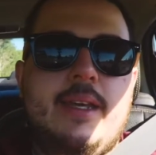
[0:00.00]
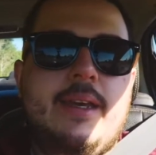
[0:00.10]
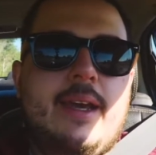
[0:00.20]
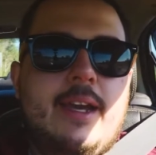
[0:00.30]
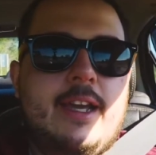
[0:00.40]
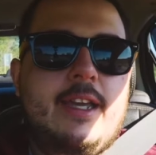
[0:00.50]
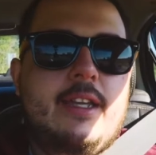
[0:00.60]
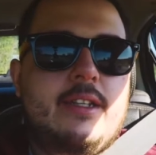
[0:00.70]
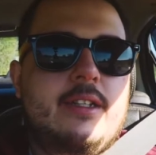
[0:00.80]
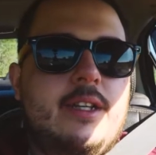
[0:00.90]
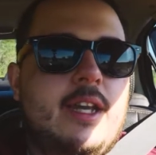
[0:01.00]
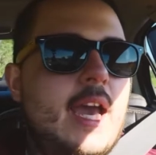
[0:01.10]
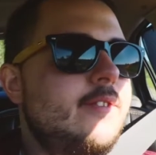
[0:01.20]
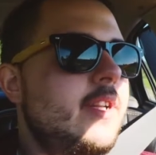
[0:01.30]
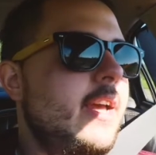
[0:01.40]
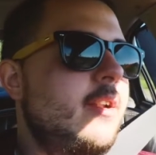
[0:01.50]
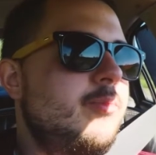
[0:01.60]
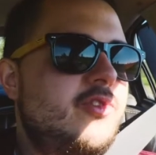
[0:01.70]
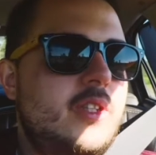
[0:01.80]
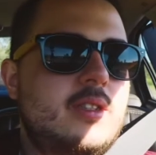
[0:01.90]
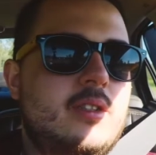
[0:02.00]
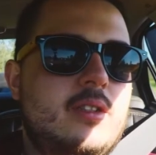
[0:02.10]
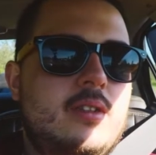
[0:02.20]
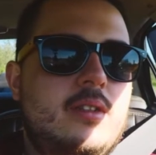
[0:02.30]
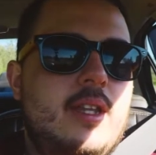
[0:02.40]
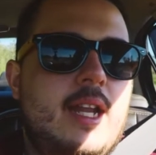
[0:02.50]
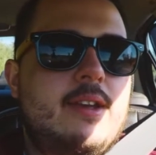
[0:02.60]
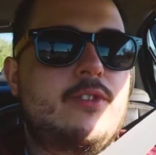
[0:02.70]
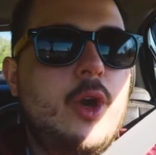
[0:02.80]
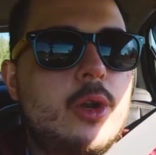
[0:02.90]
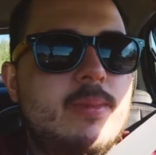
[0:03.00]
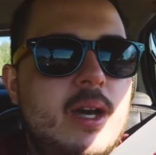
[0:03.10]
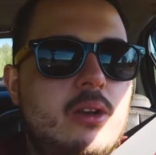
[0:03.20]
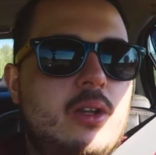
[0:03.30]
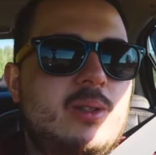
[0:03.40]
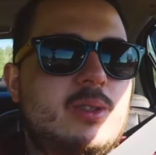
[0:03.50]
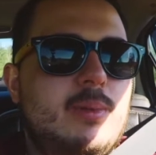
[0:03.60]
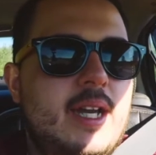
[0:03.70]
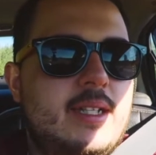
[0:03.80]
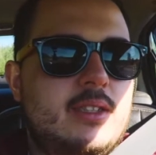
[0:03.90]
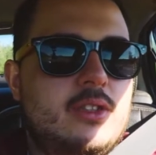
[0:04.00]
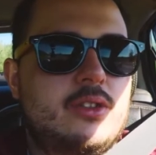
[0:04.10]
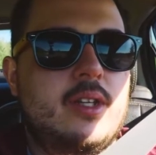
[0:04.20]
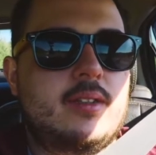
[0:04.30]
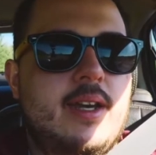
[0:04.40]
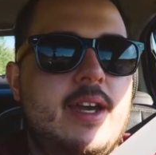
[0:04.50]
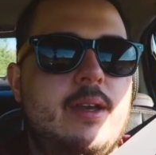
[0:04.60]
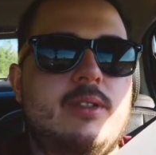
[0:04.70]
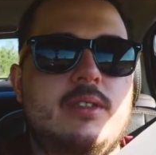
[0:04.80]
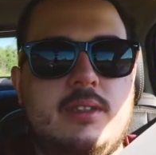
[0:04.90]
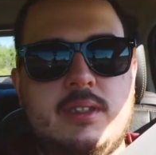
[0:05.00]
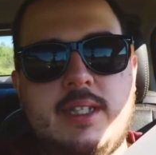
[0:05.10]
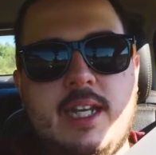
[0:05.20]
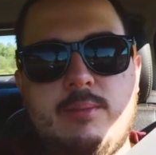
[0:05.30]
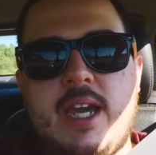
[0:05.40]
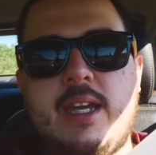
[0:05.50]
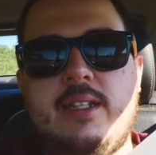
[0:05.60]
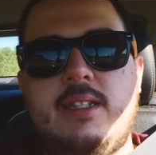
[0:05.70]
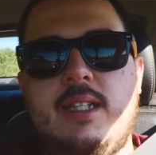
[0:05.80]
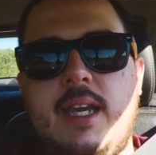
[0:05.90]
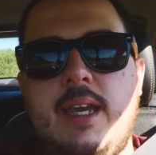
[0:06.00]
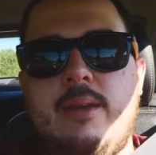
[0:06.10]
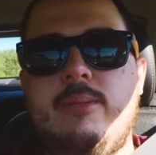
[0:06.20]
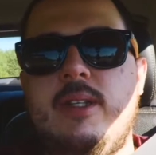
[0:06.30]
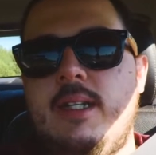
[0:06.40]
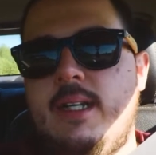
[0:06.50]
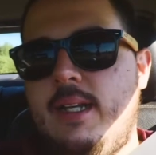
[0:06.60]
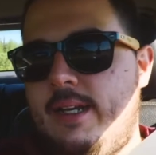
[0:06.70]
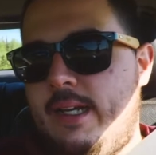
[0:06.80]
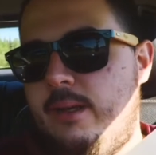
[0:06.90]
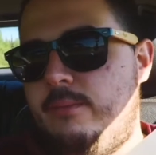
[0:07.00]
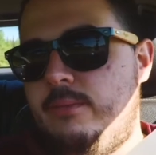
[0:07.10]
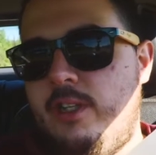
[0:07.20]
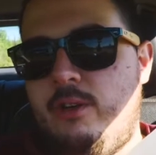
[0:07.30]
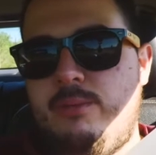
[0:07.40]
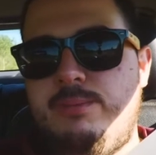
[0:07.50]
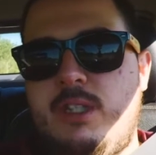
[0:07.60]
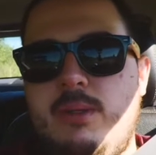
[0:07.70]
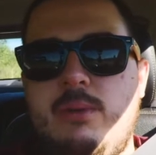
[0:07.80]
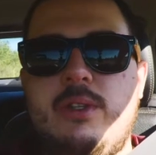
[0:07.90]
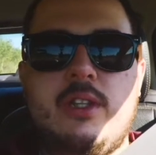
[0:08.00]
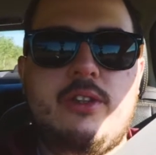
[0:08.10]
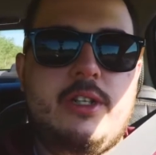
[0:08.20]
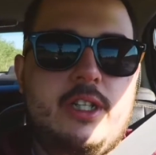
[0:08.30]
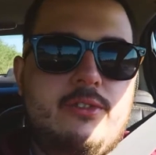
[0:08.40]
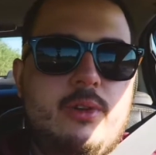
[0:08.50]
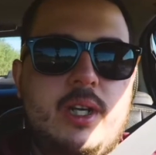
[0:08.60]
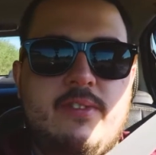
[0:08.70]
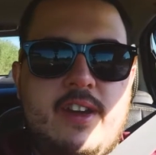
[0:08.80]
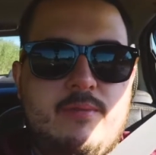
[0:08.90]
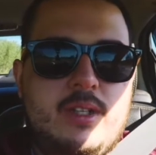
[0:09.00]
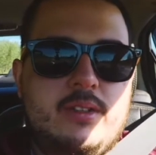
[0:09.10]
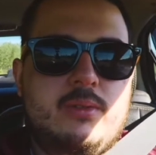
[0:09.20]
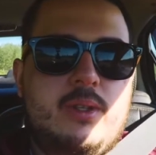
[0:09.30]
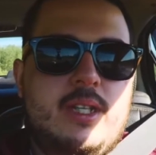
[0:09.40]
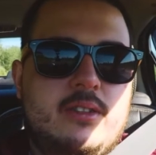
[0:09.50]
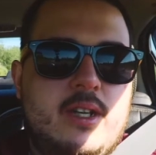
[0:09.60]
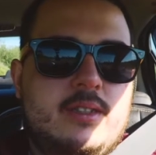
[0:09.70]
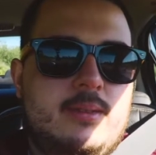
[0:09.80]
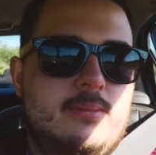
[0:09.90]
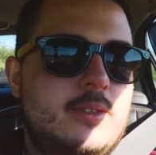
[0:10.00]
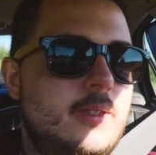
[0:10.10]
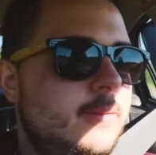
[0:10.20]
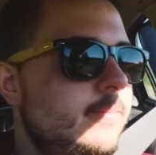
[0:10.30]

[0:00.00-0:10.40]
I haven't had a field that I've known about close by in such a long time, and just getting back into the game, you know, to be within 30 to 45 minutes away is awesome. So